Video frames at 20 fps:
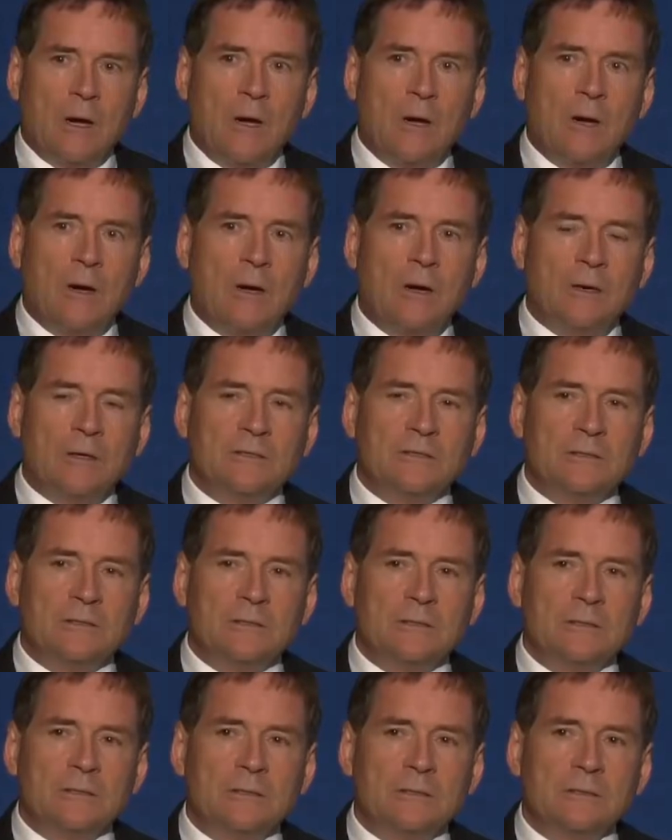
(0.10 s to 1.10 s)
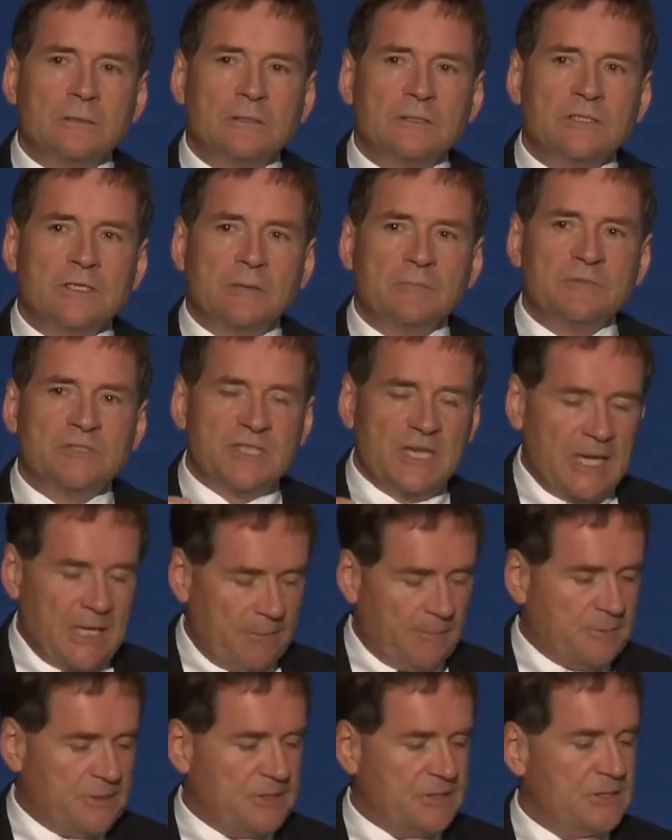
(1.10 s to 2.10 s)
on some
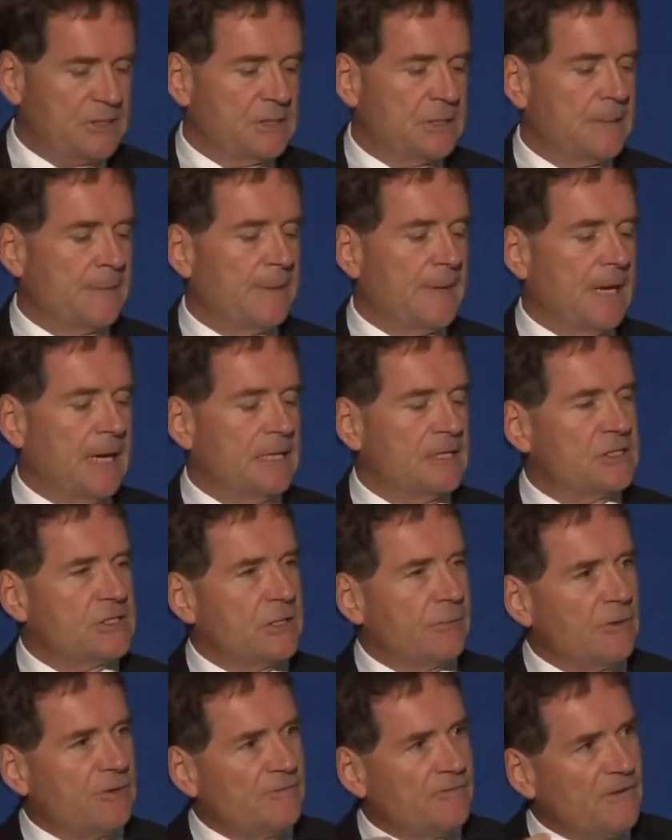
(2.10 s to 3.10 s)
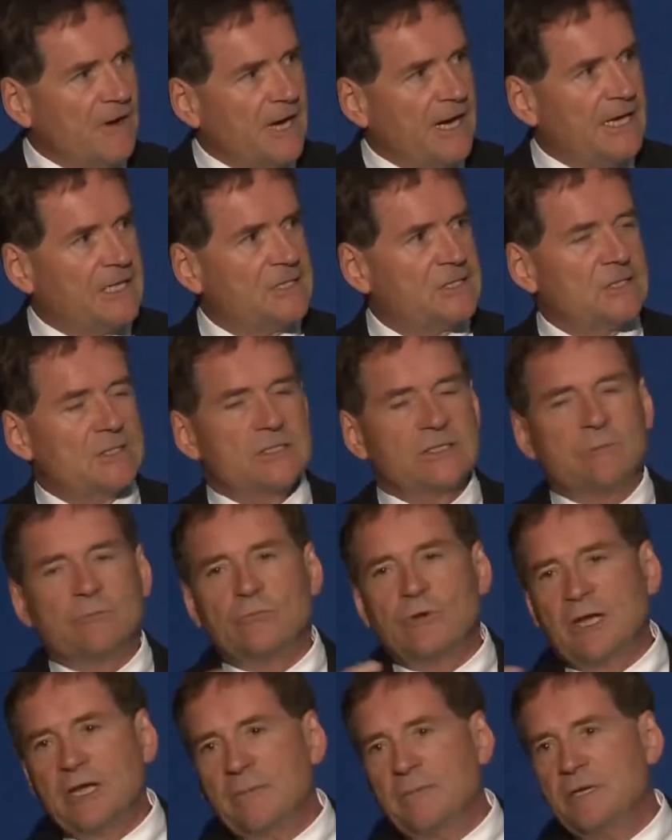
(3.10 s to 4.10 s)
tips and some advice and some
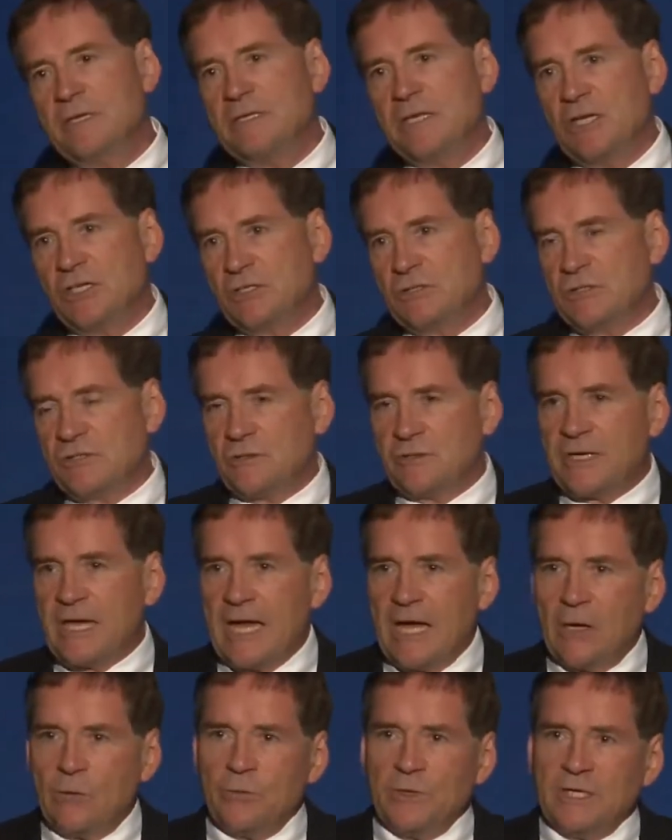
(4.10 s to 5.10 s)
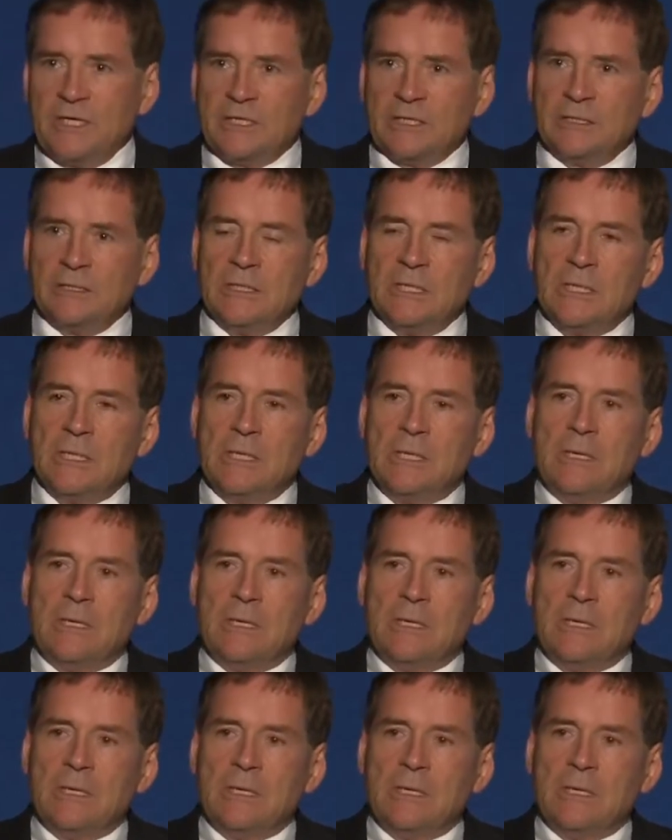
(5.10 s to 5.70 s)
recommendations on how we can